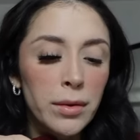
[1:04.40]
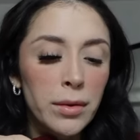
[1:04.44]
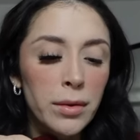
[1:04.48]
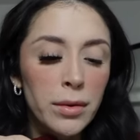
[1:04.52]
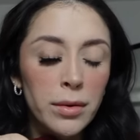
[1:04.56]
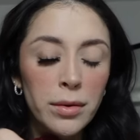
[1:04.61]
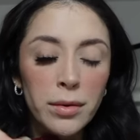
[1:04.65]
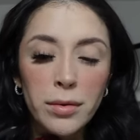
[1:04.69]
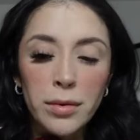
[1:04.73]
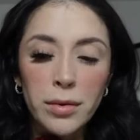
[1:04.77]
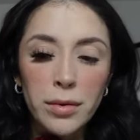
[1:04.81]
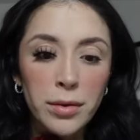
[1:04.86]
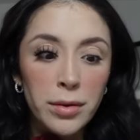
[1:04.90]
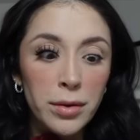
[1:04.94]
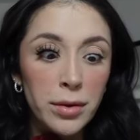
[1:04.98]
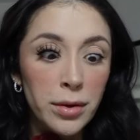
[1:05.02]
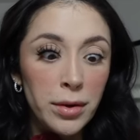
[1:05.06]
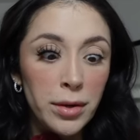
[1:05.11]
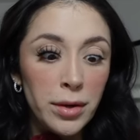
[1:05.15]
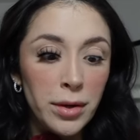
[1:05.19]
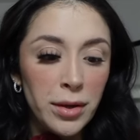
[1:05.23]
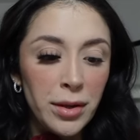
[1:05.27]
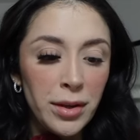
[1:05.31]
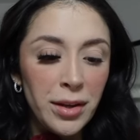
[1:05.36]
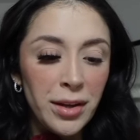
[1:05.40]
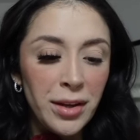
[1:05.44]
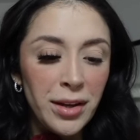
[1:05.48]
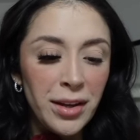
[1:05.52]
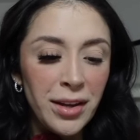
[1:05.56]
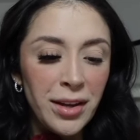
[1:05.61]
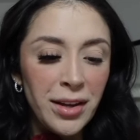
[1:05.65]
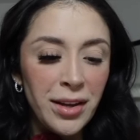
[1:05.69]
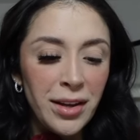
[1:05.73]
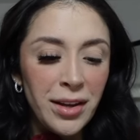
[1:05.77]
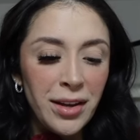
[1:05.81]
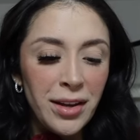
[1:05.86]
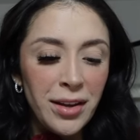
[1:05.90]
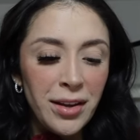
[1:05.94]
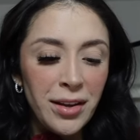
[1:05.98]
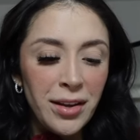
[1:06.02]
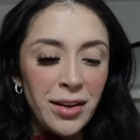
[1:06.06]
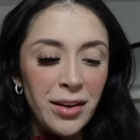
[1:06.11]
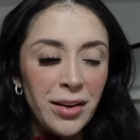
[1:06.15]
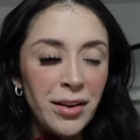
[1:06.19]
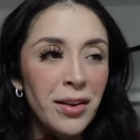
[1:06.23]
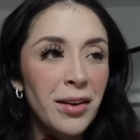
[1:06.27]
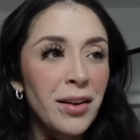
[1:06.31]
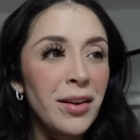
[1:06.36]

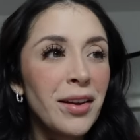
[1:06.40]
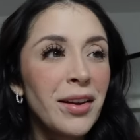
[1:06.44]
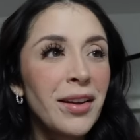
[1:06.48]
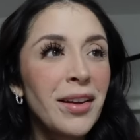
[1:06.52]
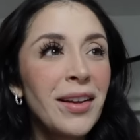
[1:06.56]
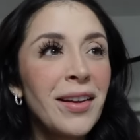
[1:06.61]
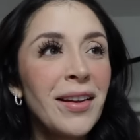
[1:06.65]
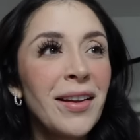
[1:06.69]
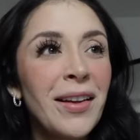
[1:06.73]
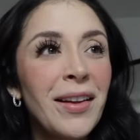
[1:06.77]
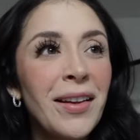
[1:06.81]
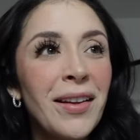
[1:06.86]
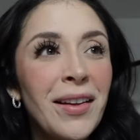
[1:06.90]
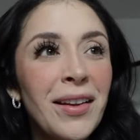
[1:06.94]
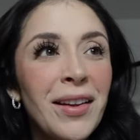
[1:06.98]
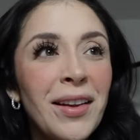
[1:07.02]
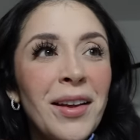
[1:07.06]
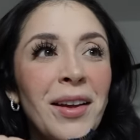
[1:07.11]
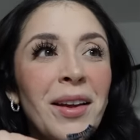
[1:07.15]
Nothing is said.